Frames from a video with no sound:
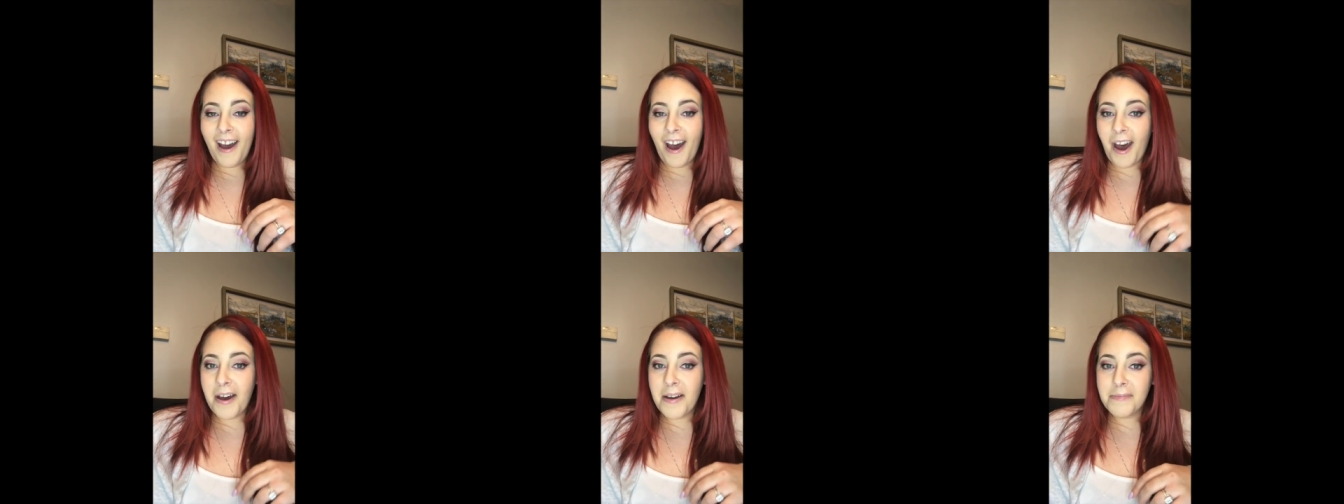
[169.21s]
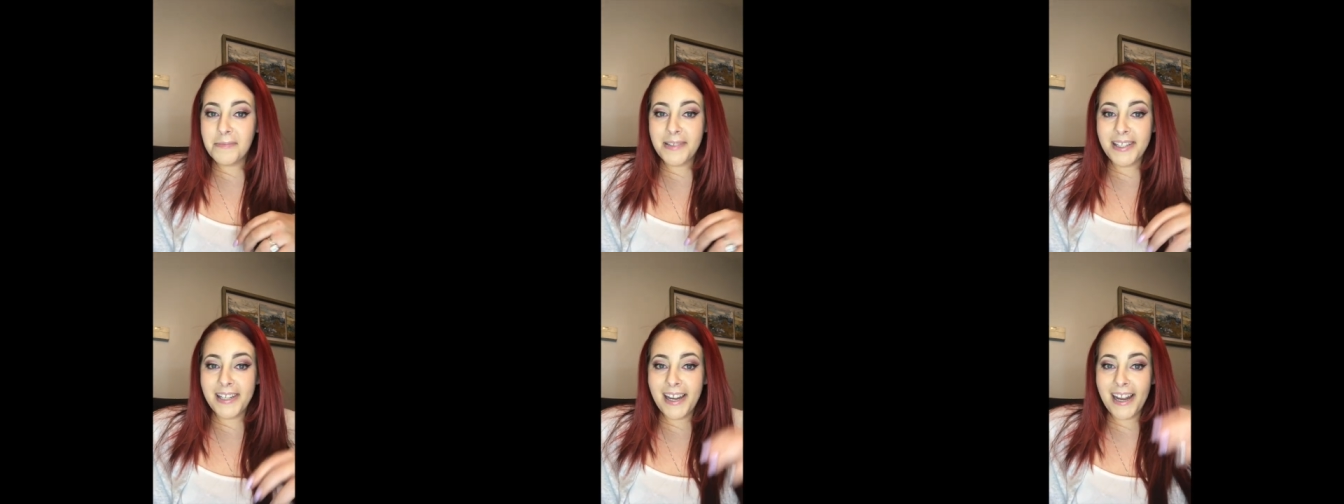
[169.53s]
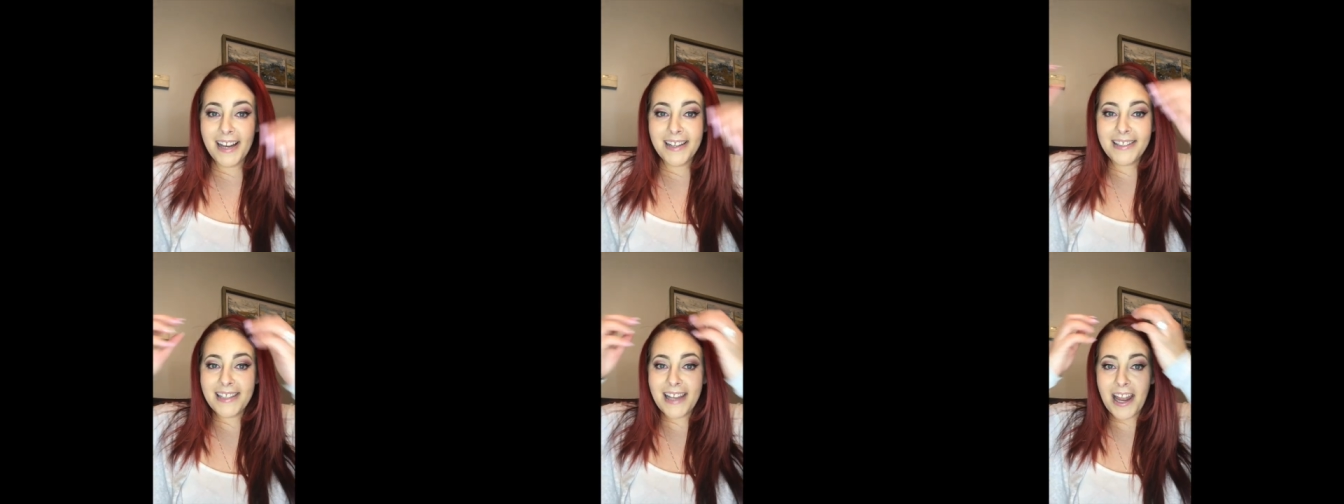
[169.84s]
um,
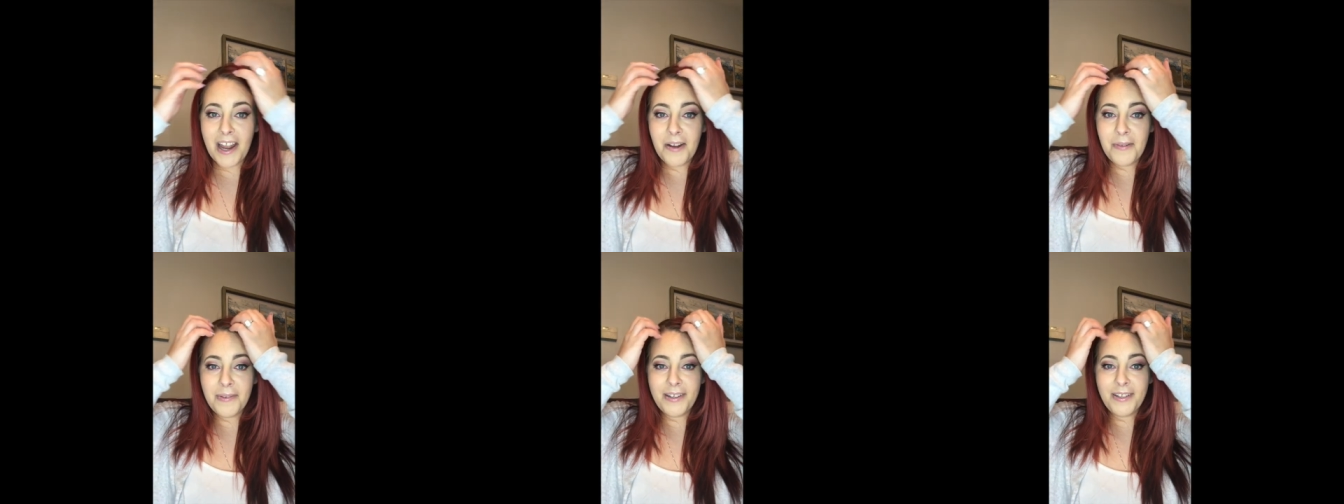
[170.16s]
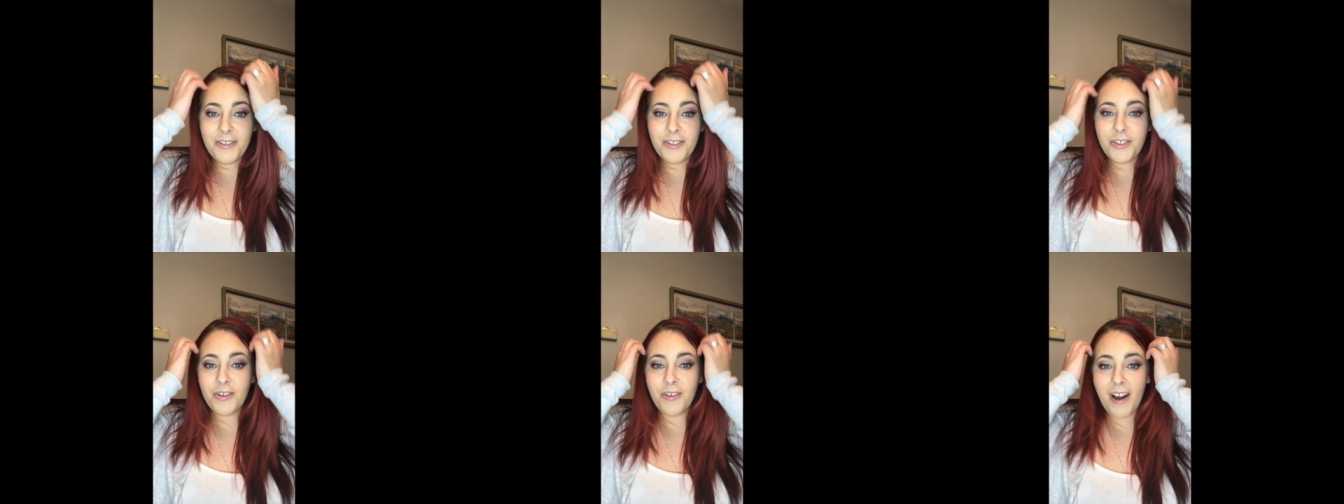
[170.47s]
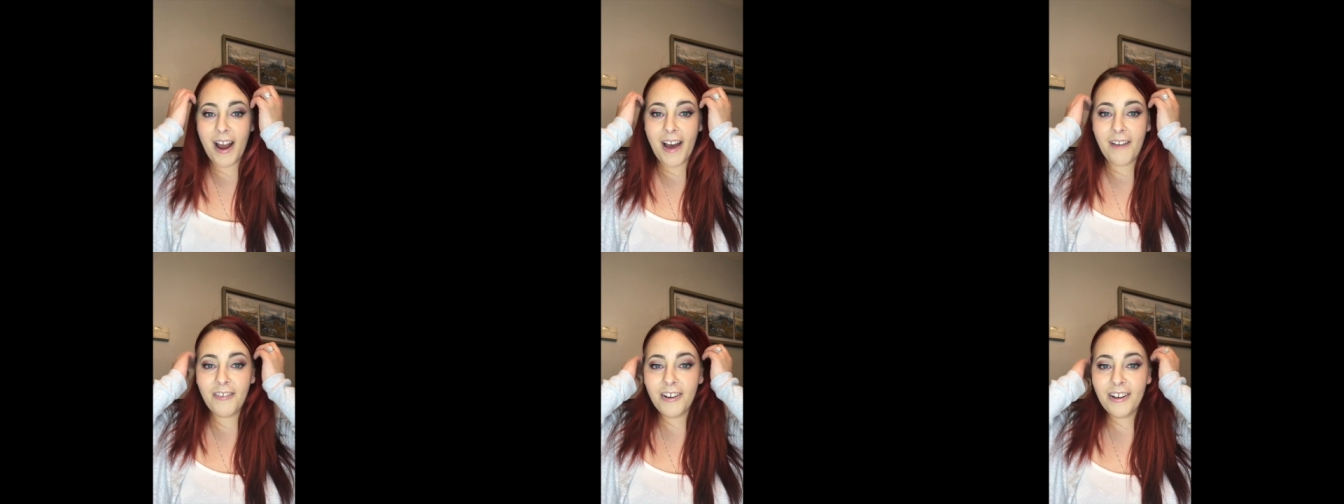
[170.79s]
TSA when you
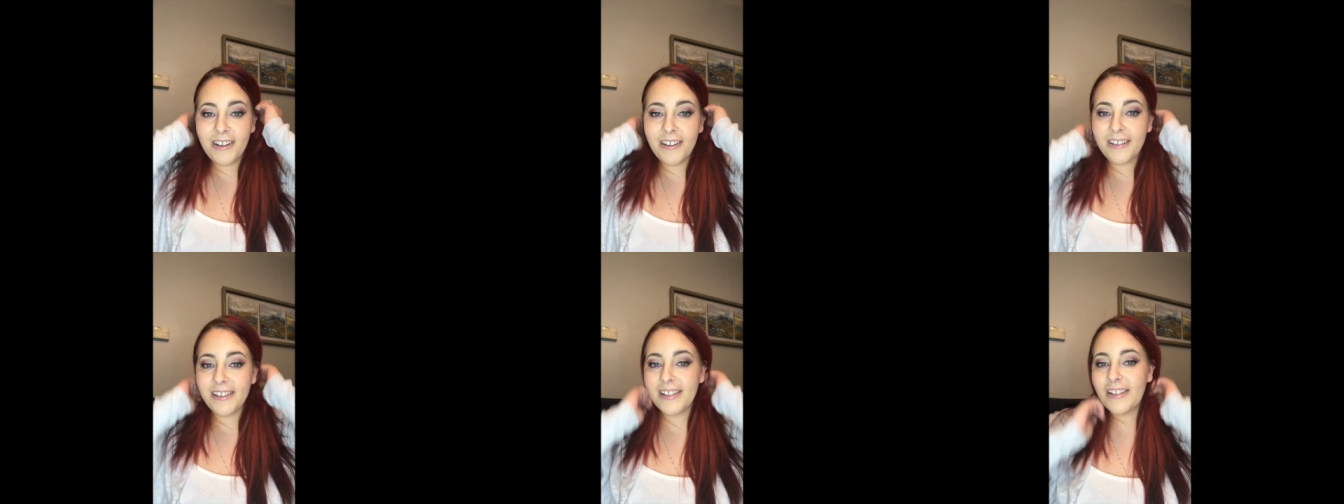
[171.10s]
travel.